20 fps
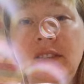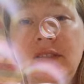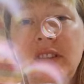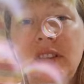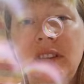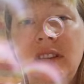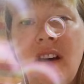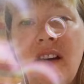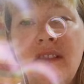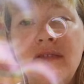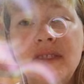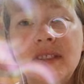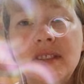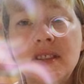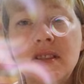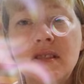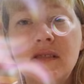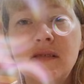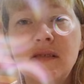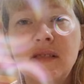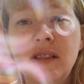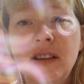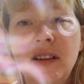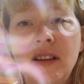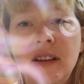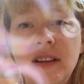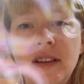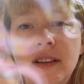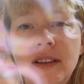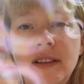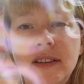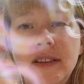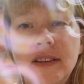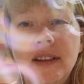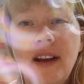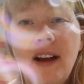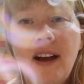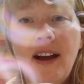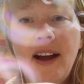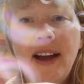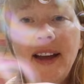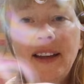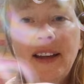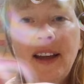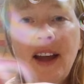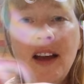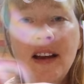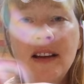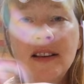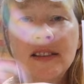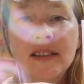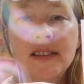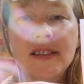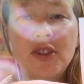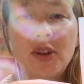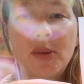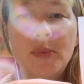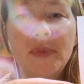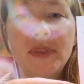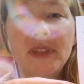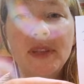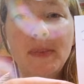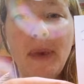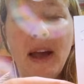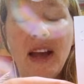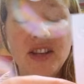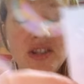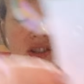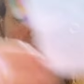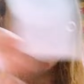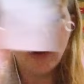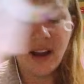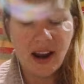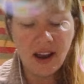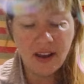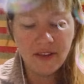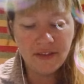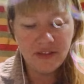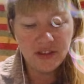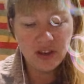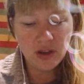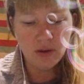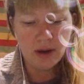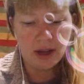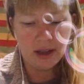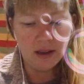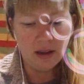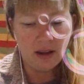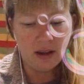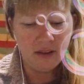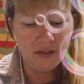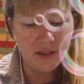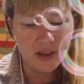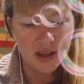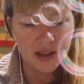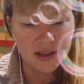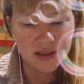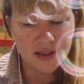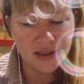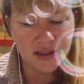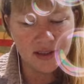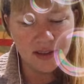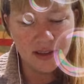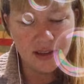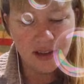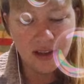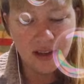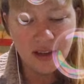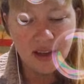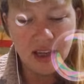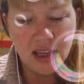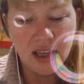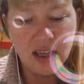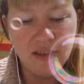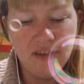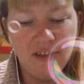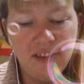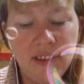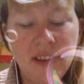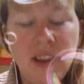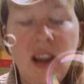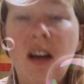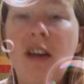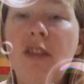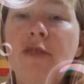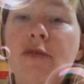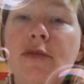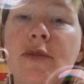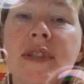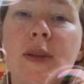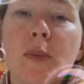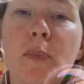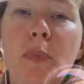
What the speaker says: of a love song. I can't stop this passion I have for you. I love this. If love was a